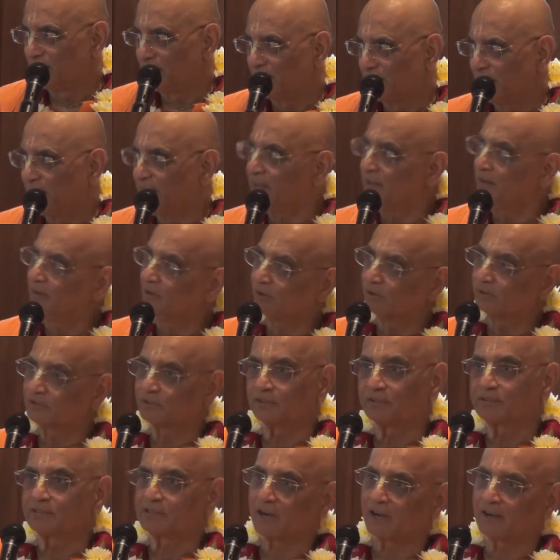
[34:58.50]
And he
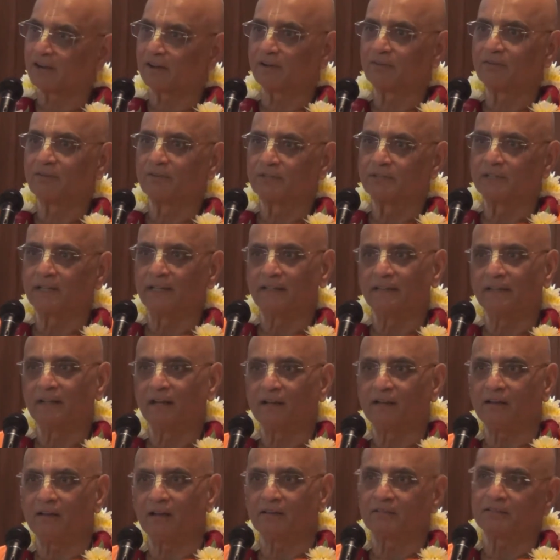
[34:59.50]
also started to think
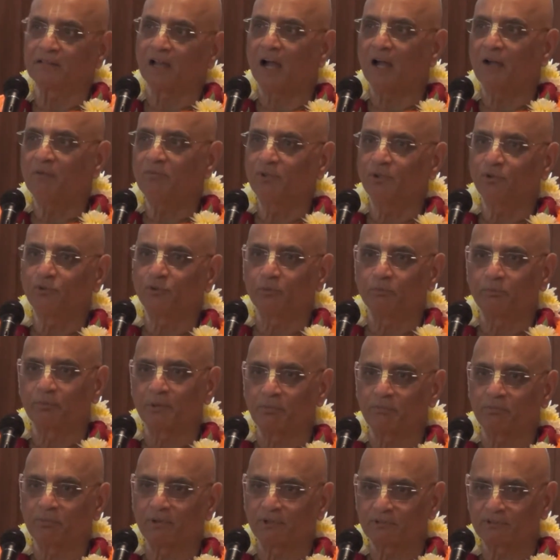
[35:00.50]
that, yes, I am the
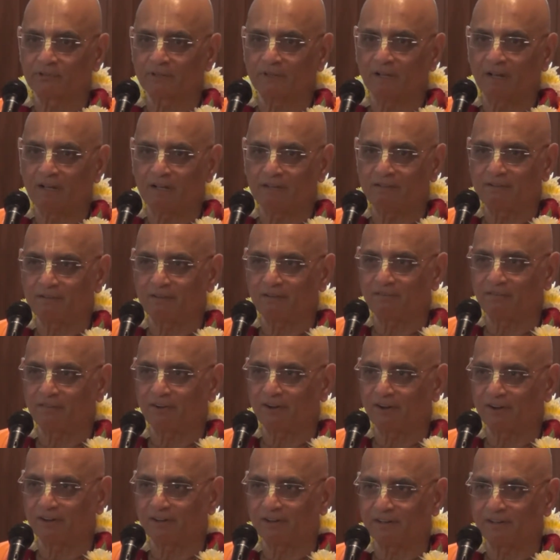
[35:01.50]
Supreme Personality of
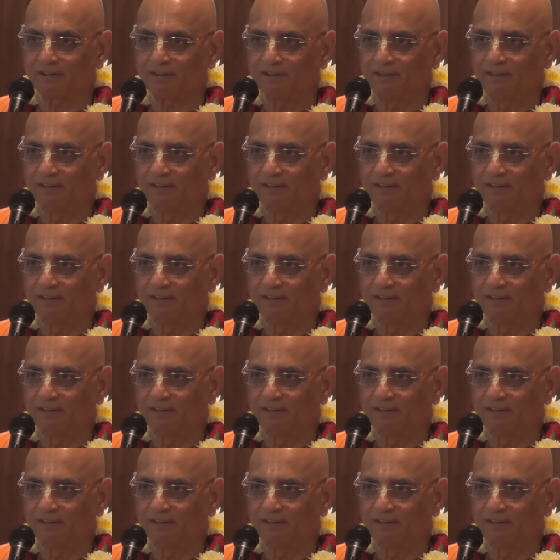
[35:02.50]
Godhead.